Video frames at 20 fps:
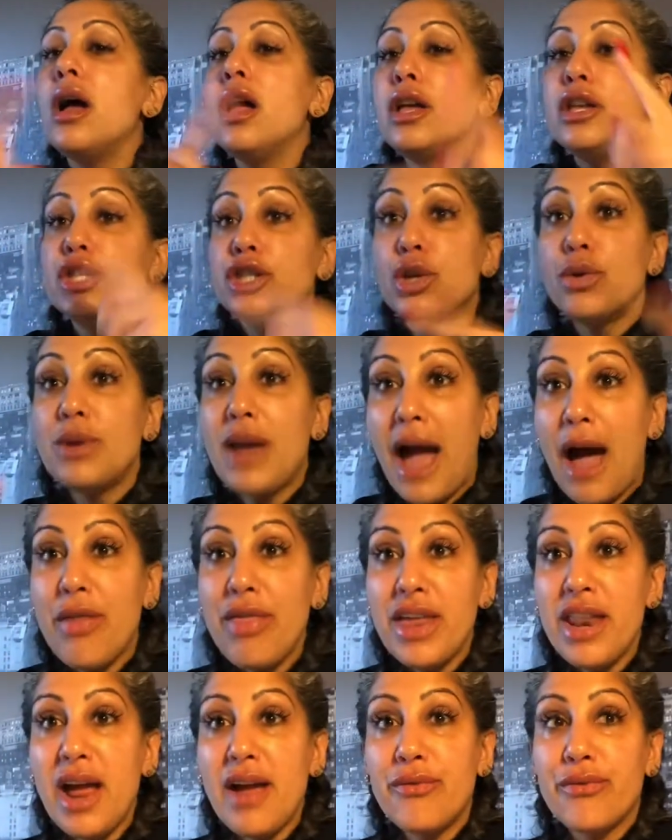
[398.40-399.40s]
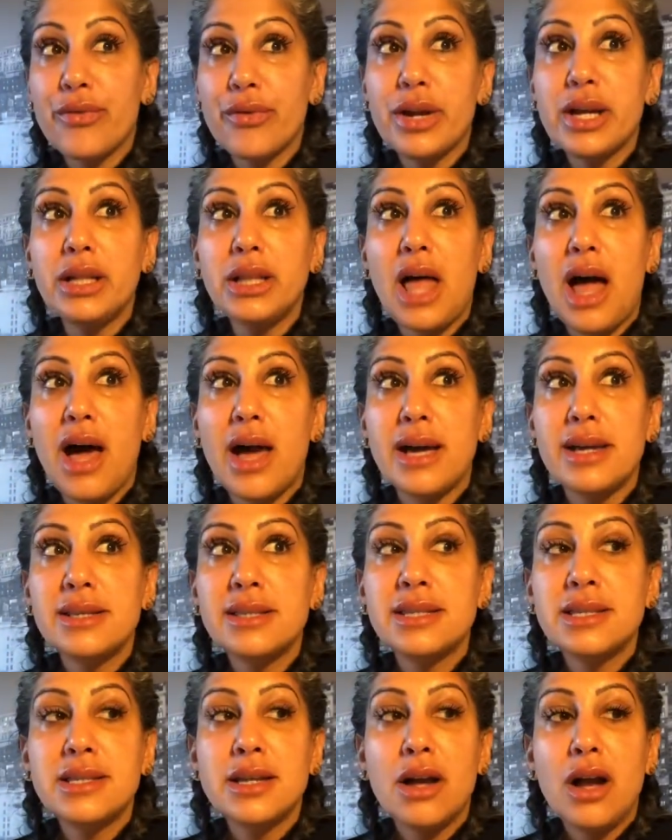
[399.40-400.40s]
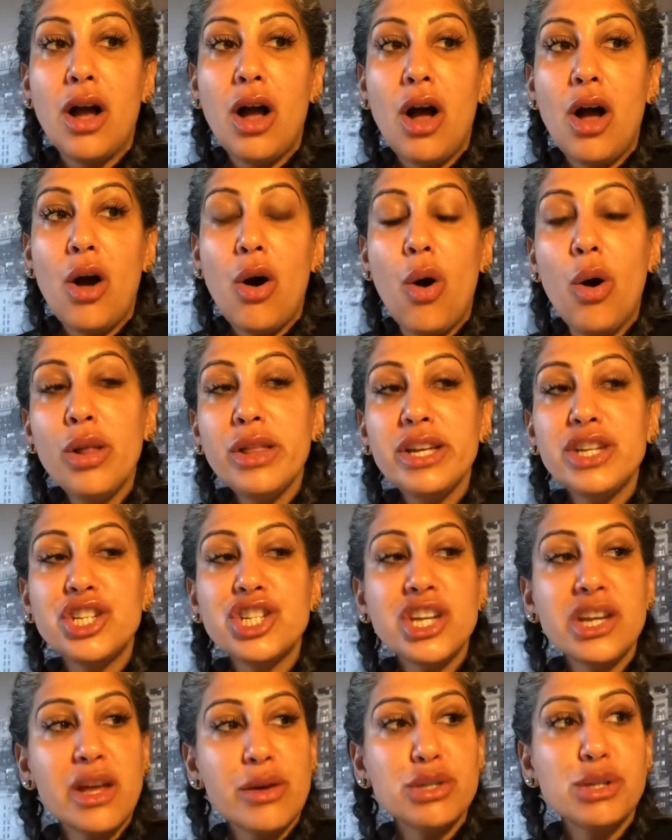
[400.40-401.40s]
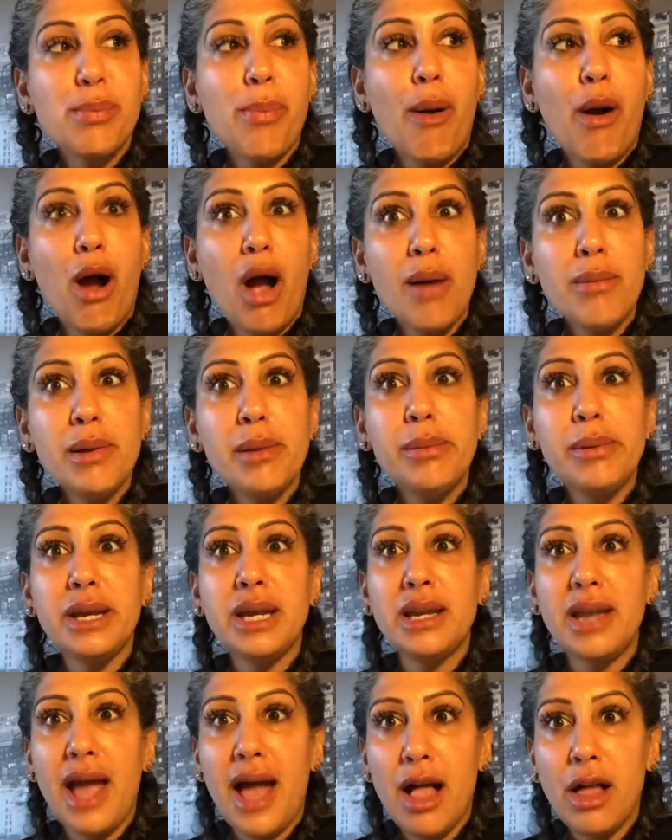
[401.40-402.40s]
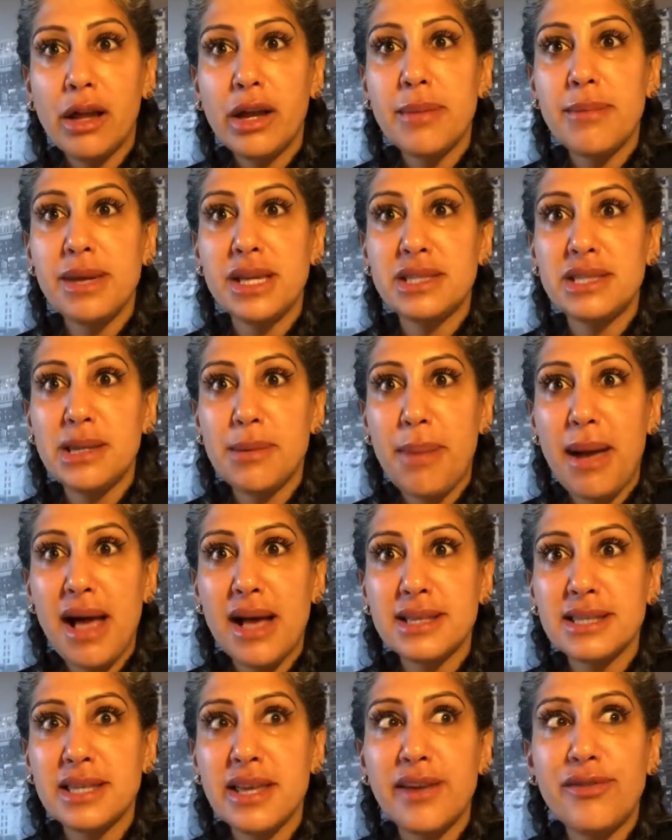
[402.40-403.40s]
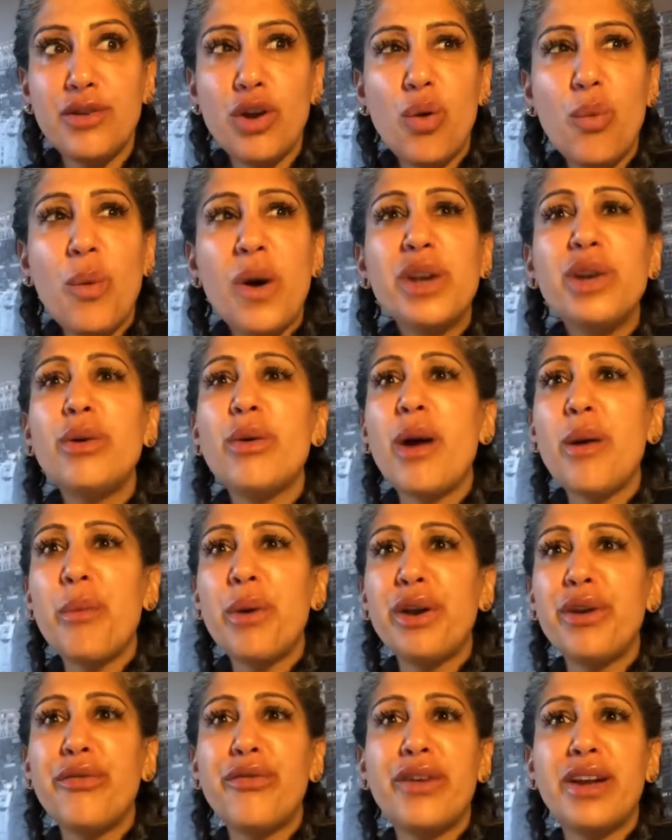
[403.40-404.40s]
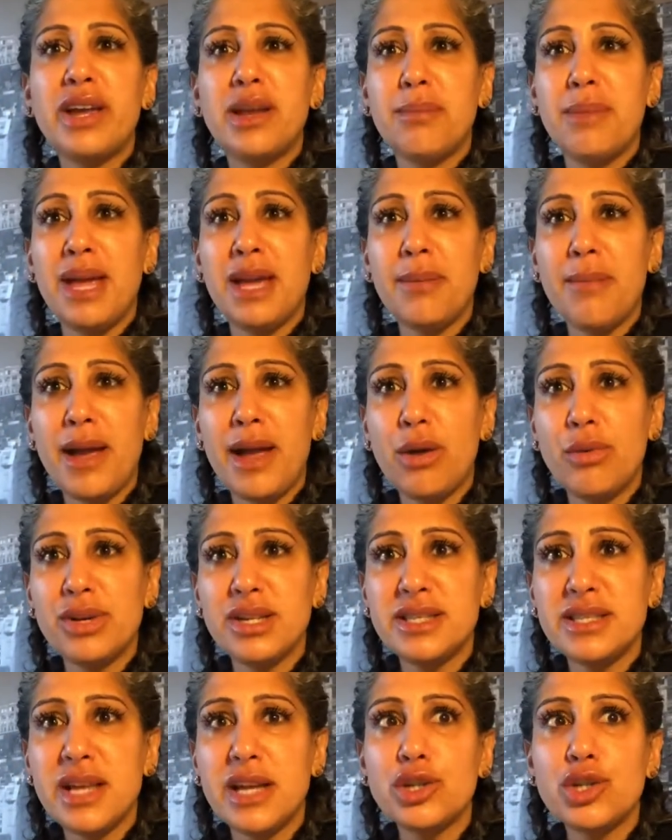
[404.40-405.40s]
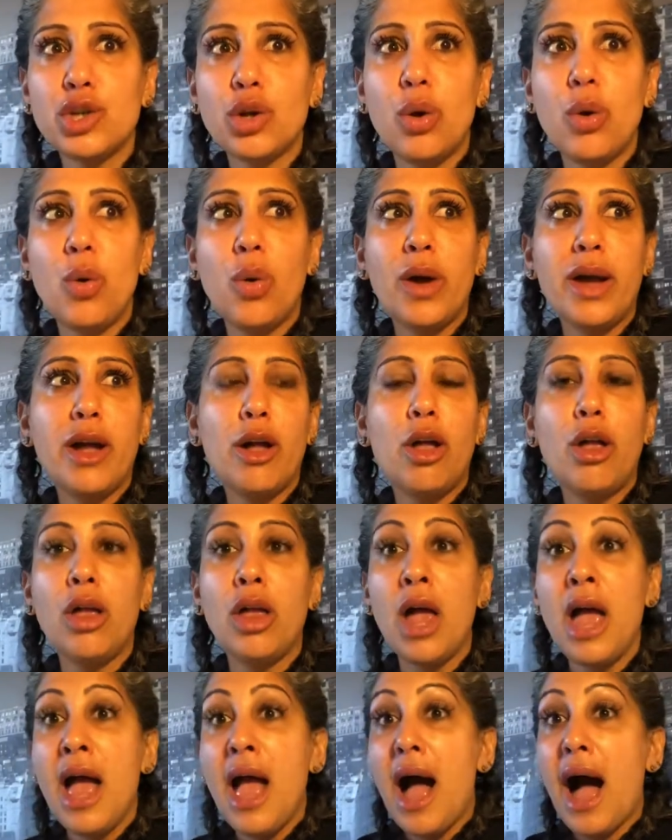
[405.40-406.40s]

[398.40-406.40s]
So now that I've realized, holy shit, I was probably an alchemist in a past life. No wonder I want to freaking make my own essential oil.